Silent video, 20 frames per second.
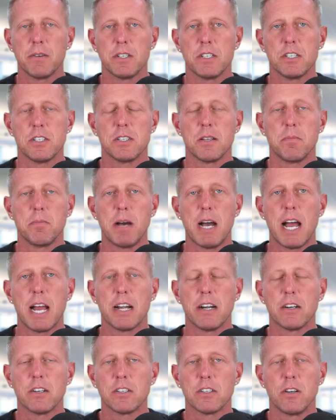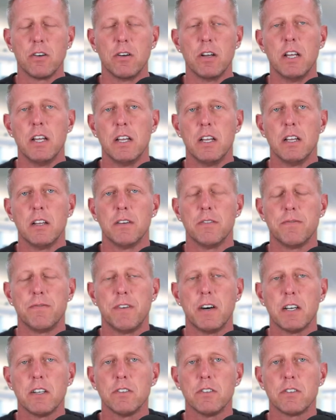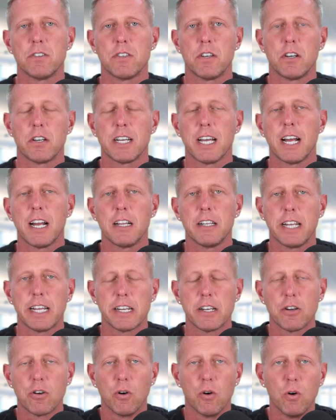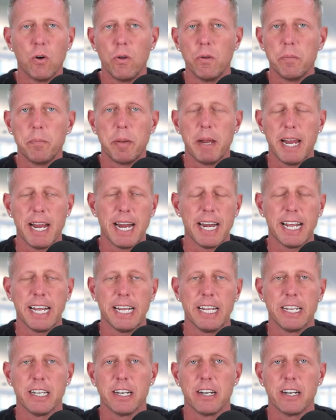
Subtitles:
Which is the buyer. So funnels are kind of like gold panning.